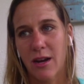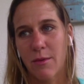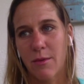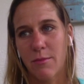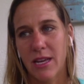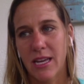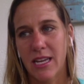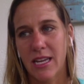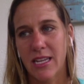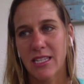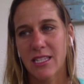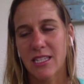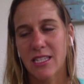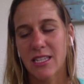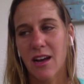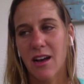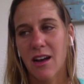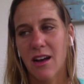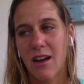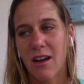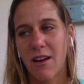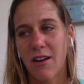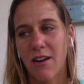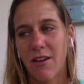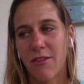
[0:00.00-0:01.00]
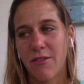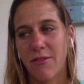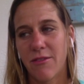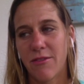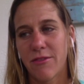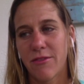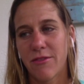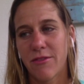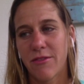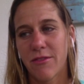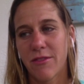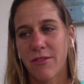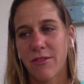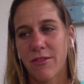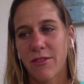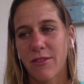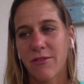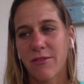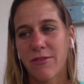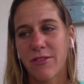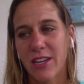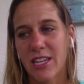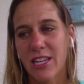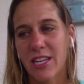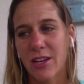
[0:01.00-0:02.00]
database of
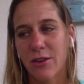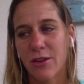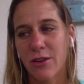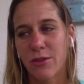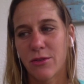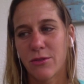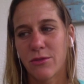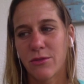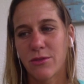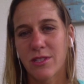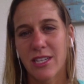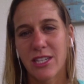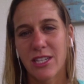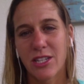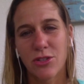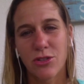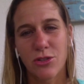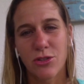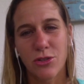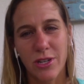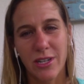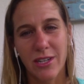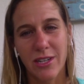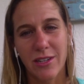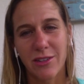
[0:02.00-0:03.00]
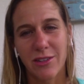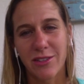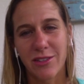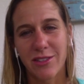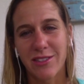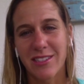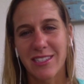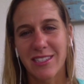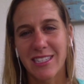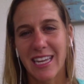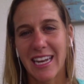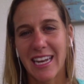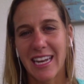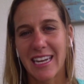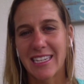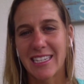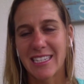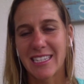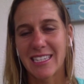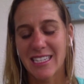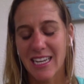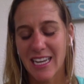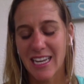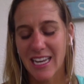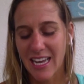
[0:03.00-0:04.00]
videos and drills
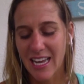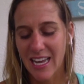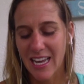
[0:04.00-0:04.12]
and